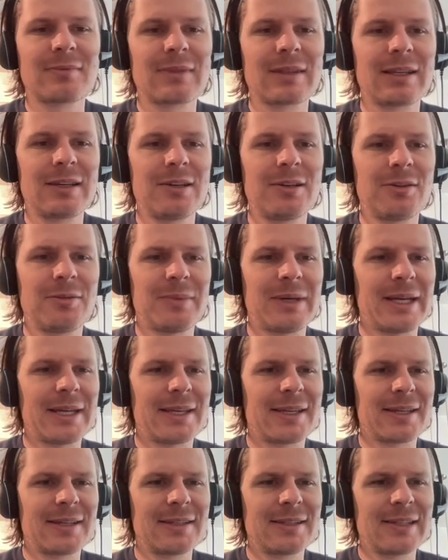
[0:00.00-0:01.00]
Oh my!
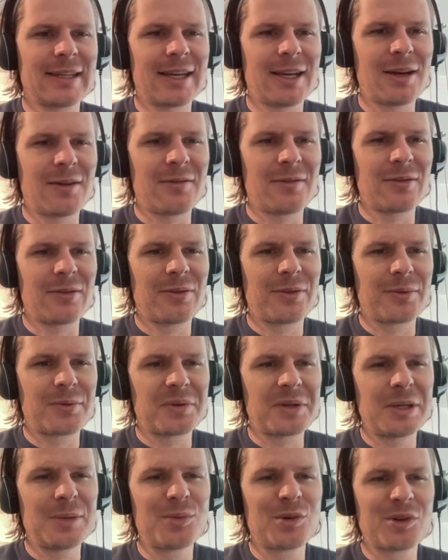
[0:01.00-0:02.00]
They got
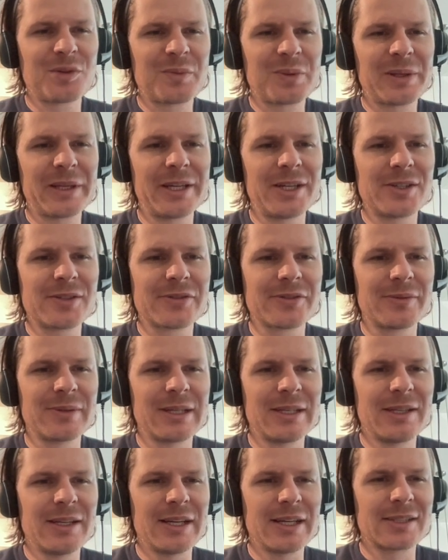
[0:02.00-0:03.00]
three more players from the
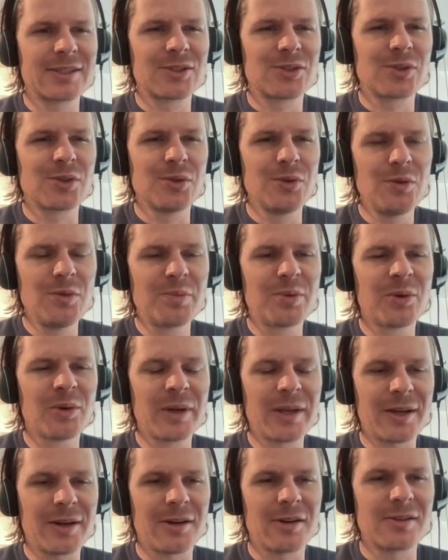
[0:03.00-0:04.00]
Knicks, two
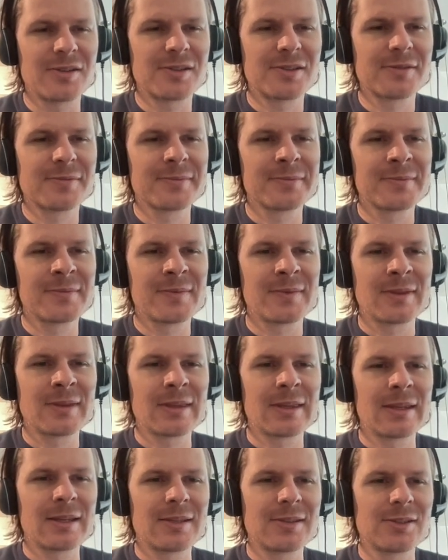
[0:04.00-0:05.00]
point guards.
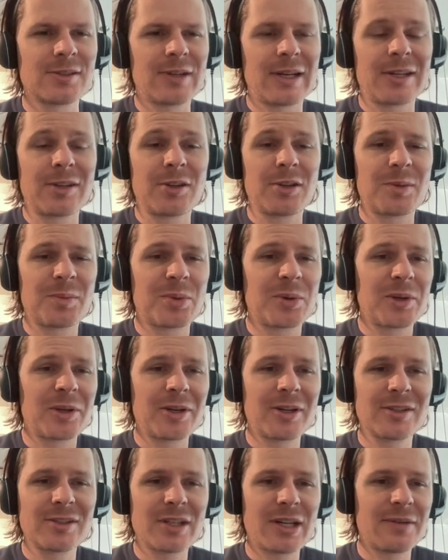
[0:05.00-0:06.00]
So I know the point
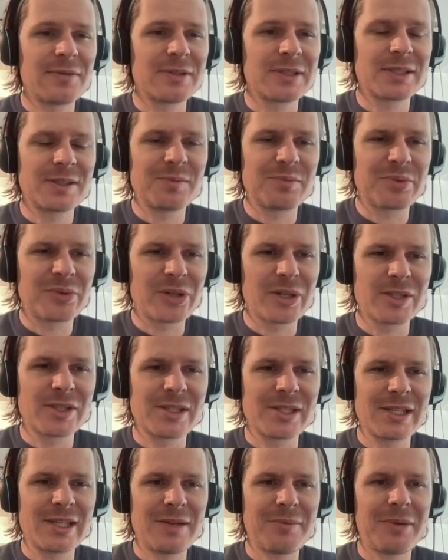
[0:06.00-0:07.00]
guards obviously
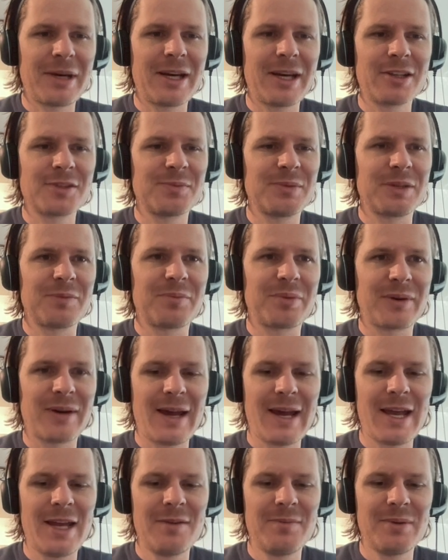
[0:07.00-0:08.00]
Brunson and Miles
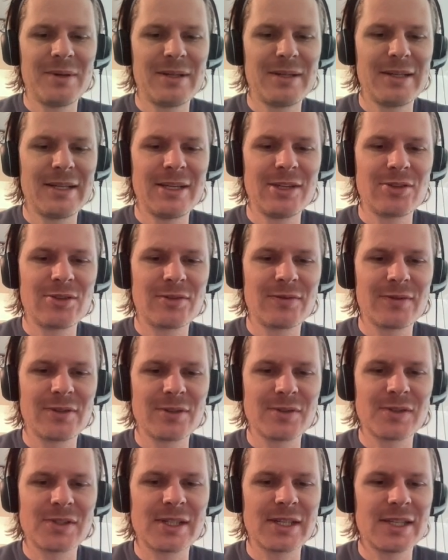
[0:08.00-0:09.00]
McBride, but neither of
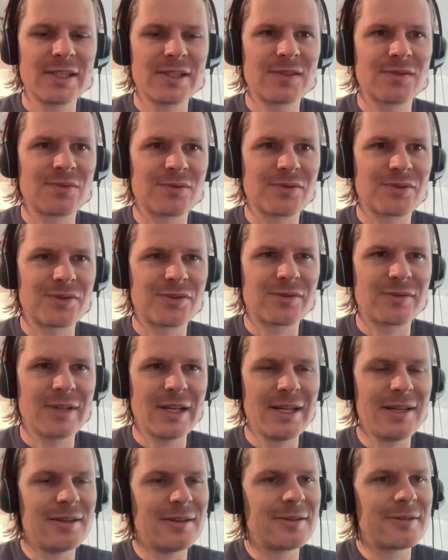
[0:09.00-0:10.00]
those guys were
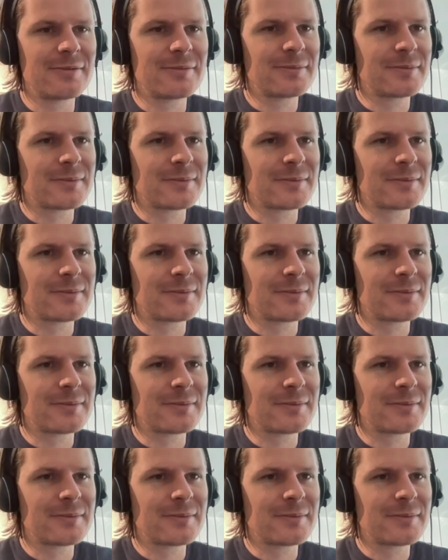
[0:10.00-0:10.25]
traded.